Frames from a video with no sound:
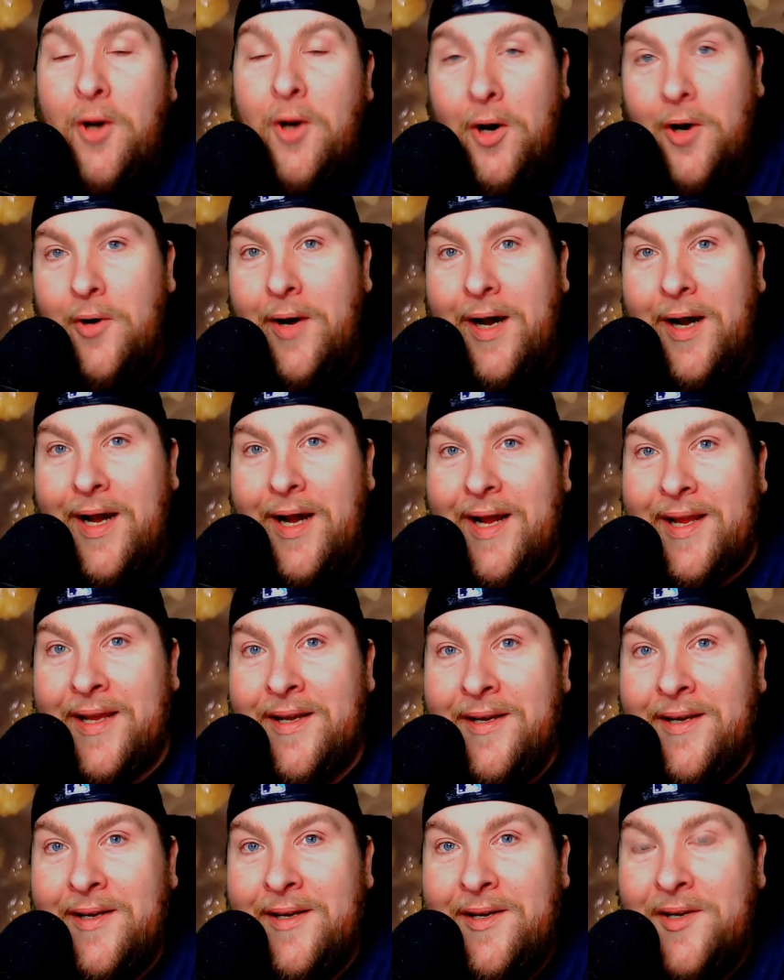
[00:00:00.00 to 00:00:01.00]
Oh, hi.
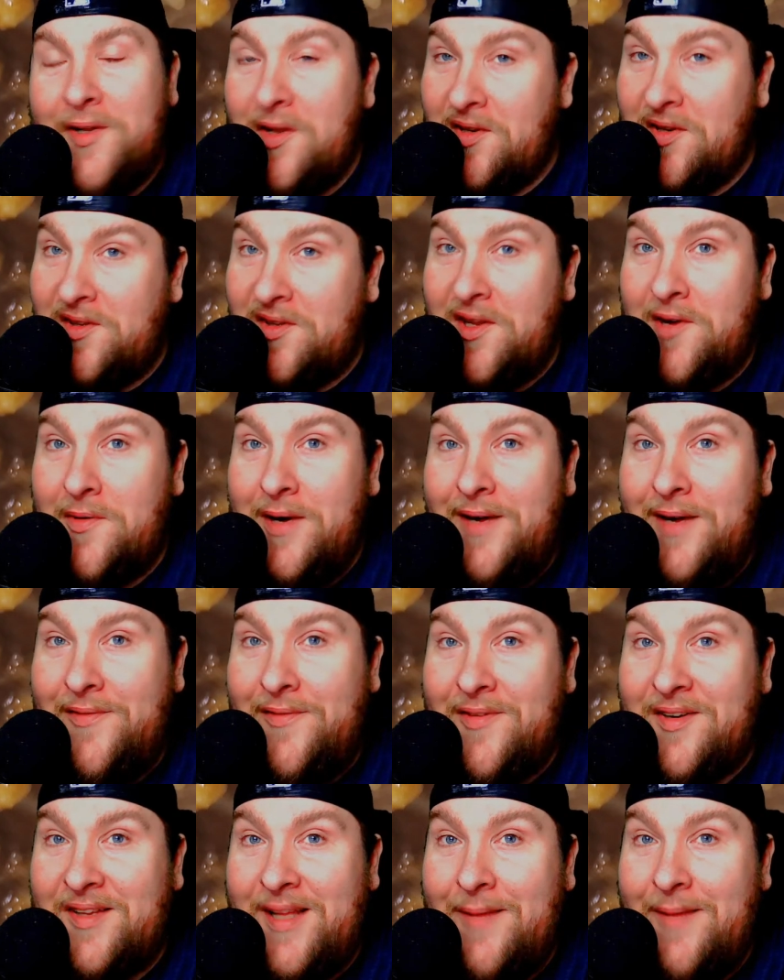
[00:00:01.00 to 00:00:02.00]
You stuck around
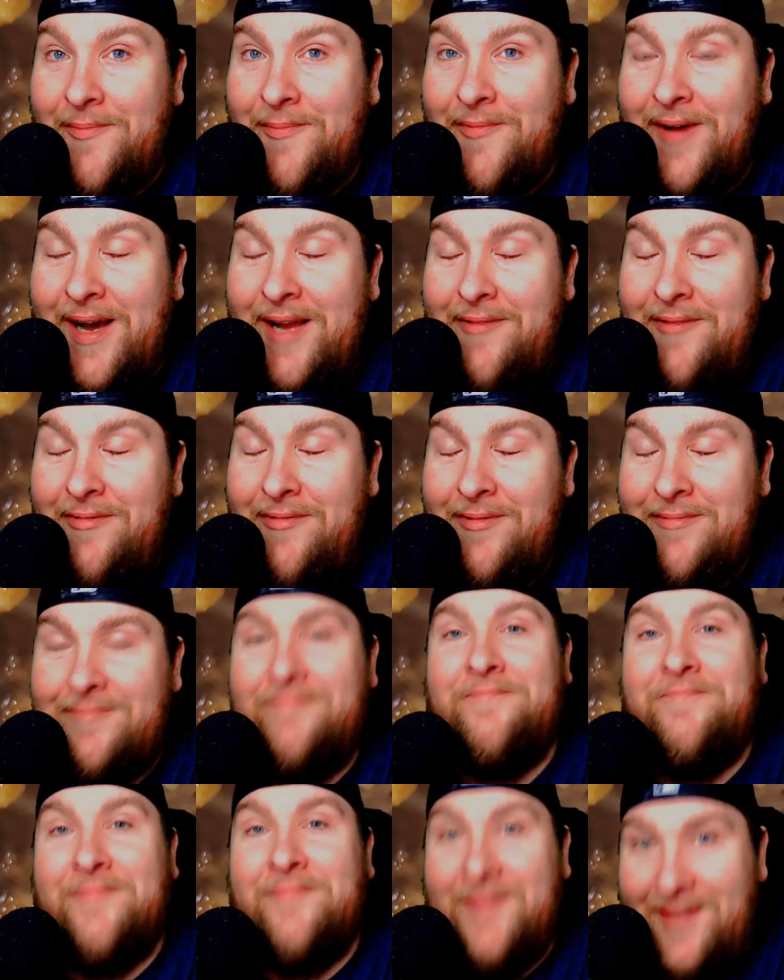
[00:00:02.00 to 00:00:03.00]
for step 5?
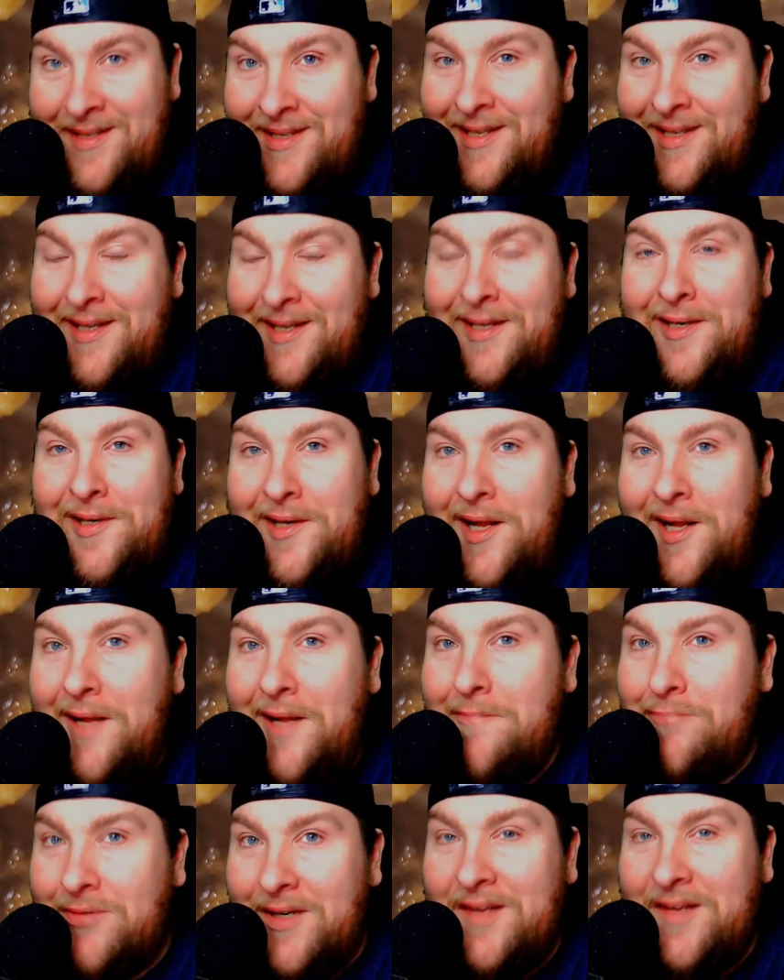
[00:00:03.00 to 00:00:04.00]

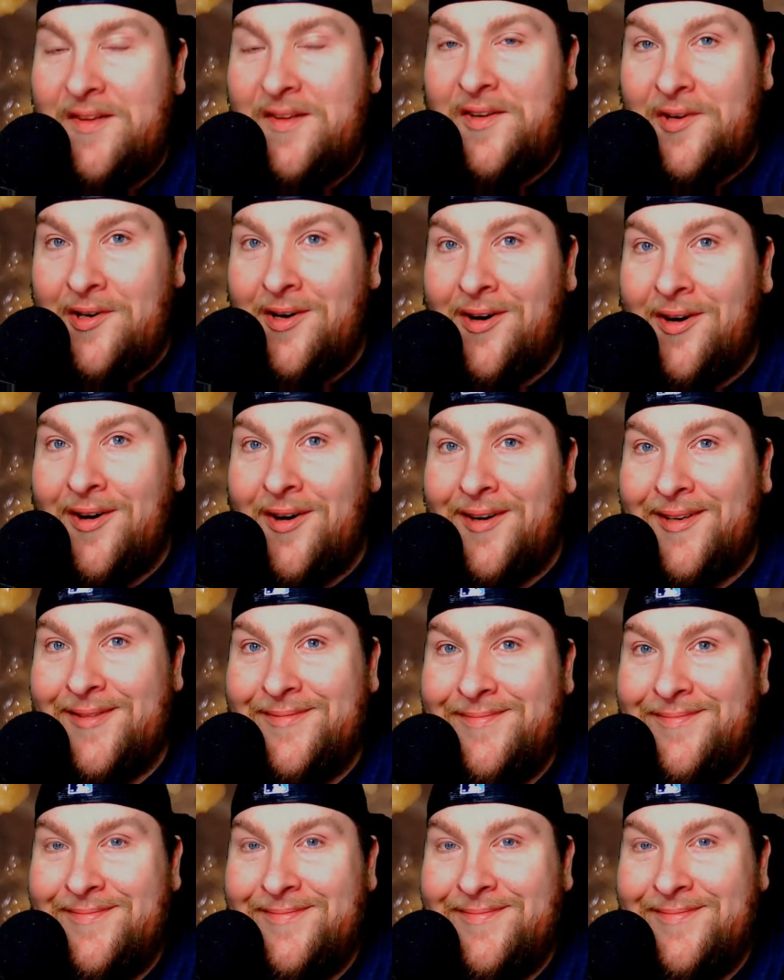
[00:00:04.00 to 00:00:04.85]
God bless your heart.